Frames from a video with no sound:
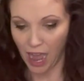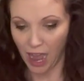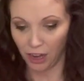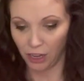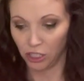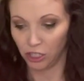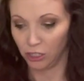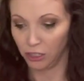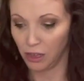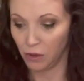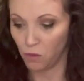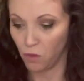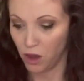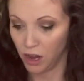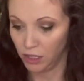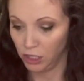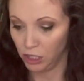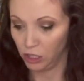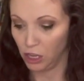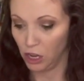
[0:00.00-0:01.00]
actually
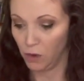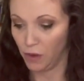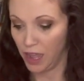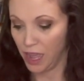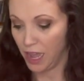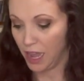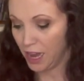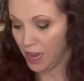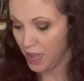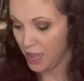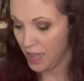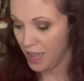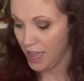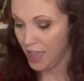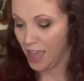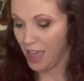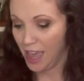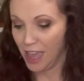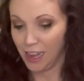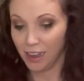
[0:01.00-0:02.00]
want to go ahead
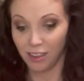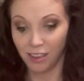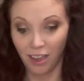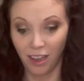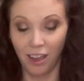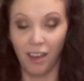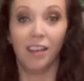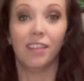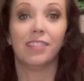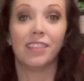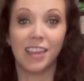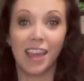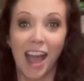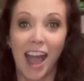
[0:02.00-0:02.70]
and cut the